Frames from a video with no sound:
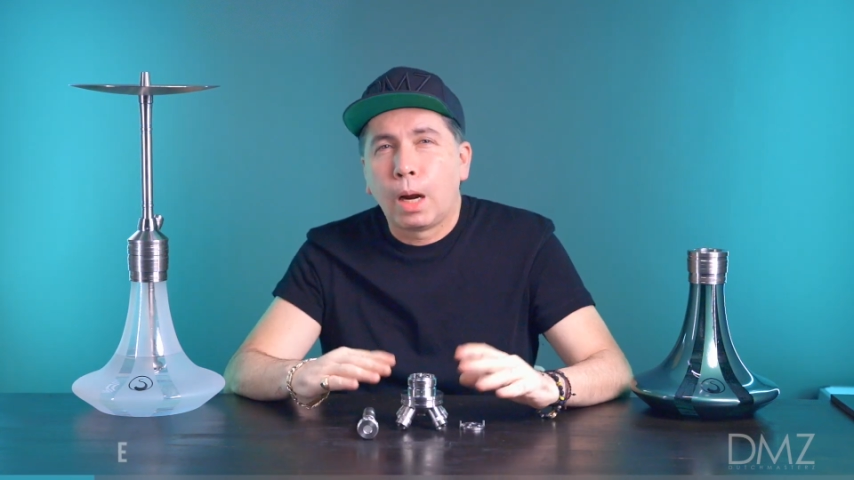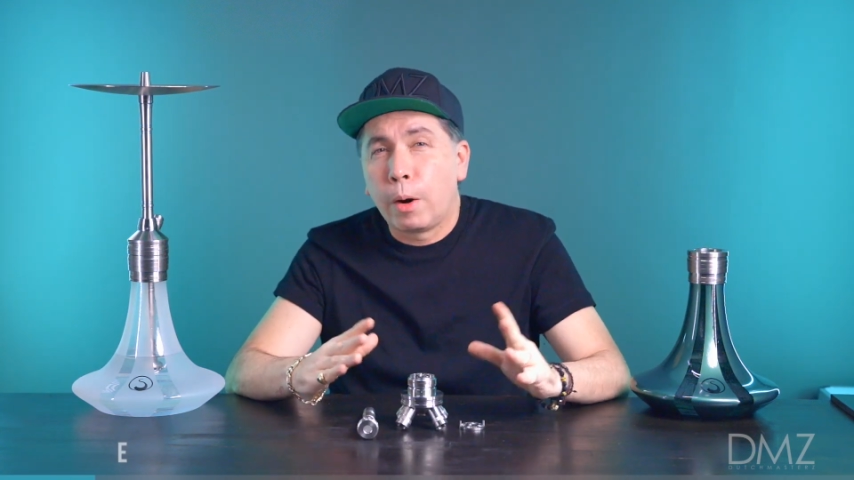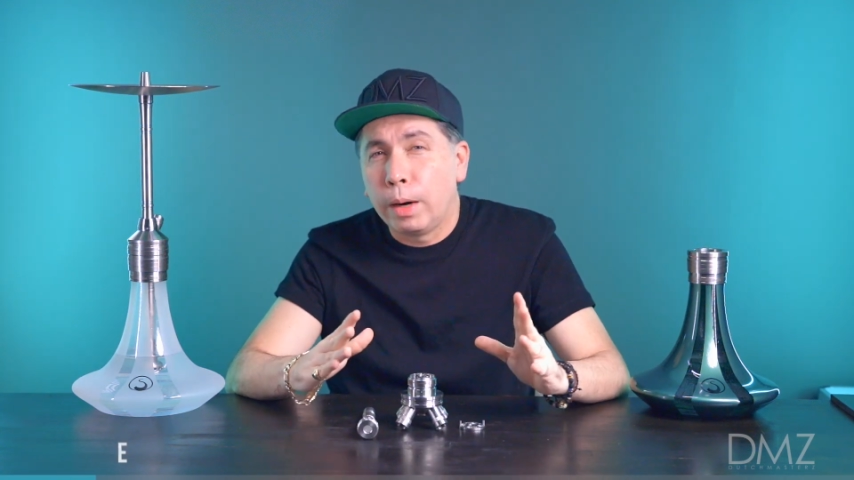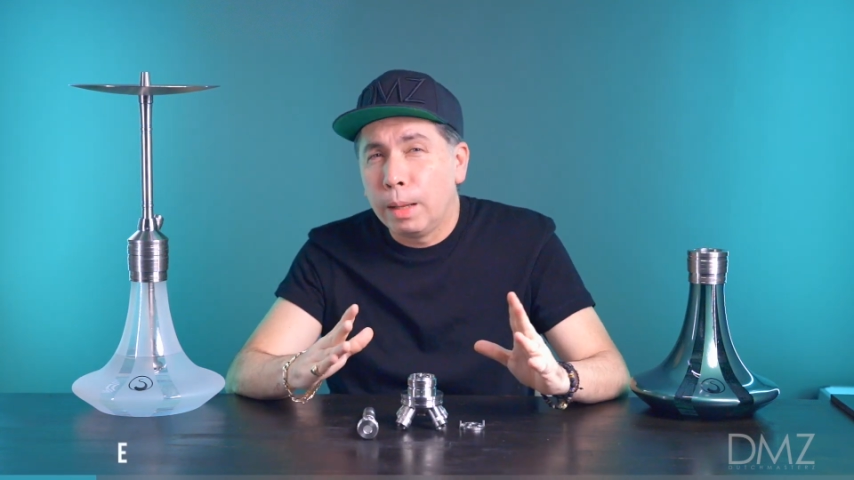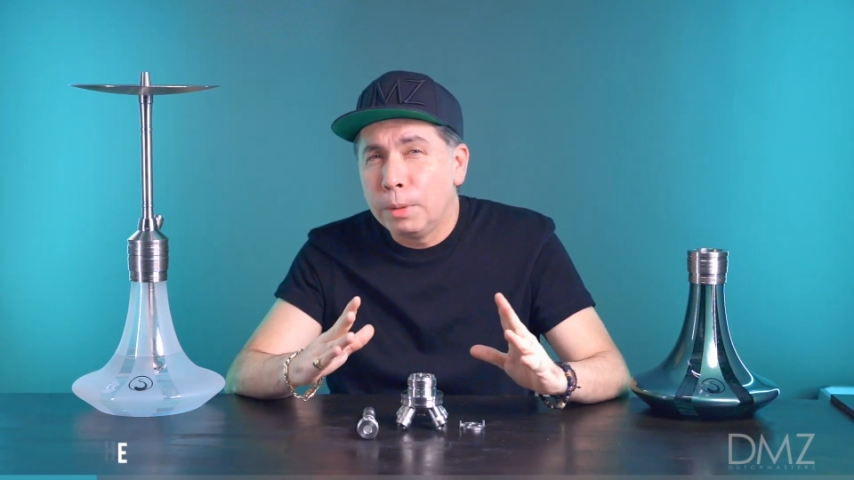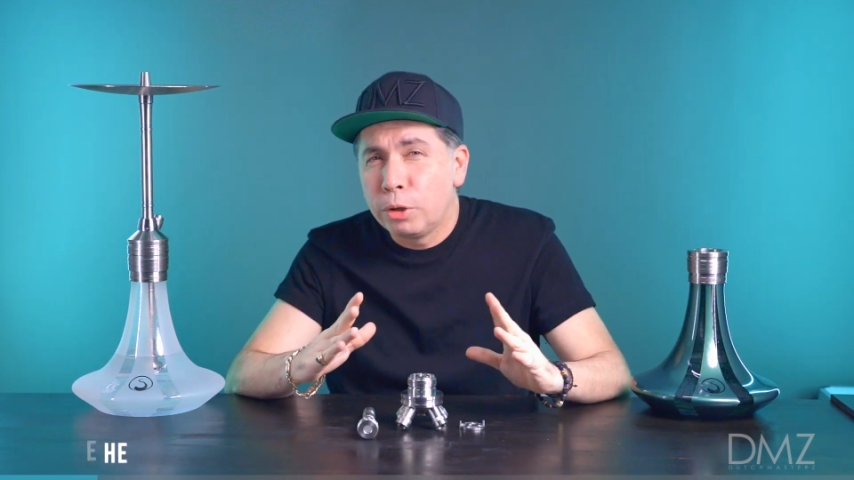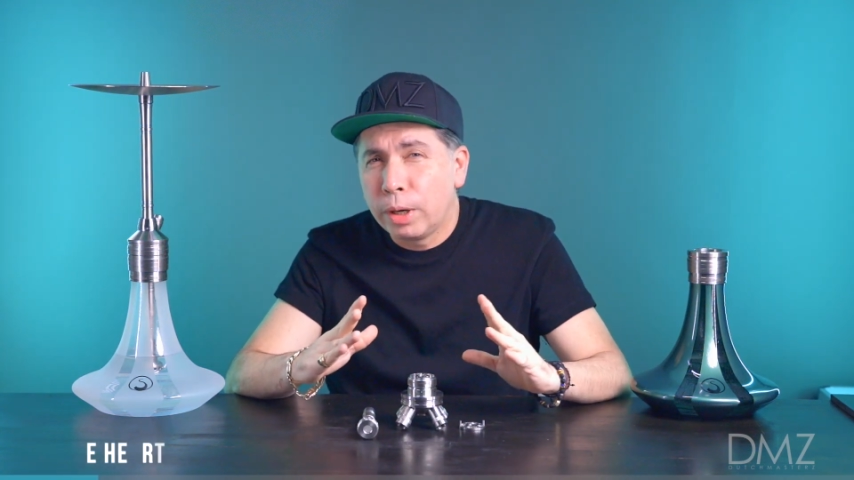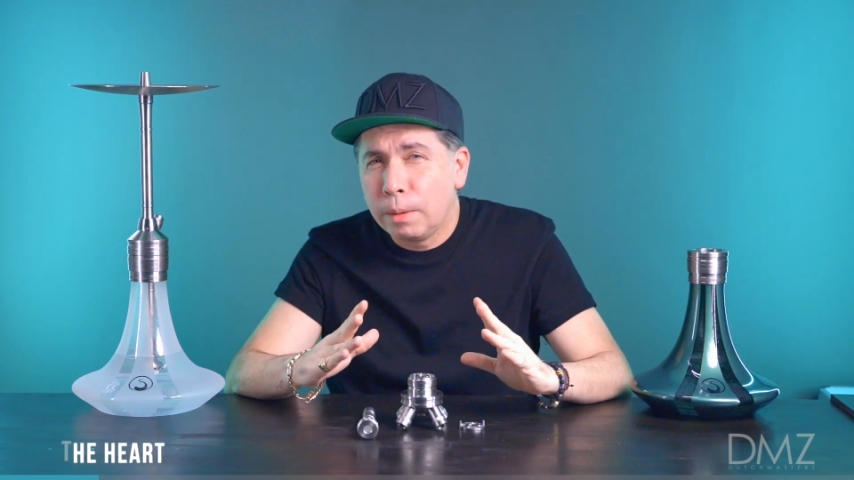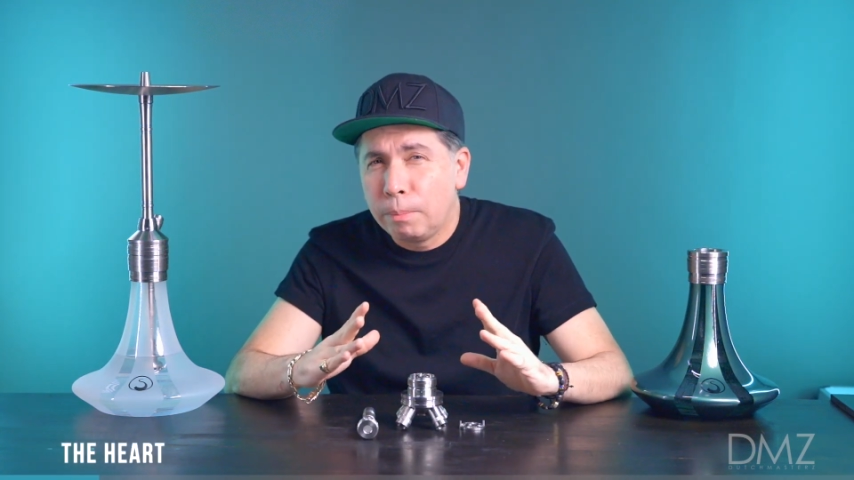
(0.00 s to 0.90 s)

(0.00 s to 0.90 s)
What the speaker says: All right, let me try to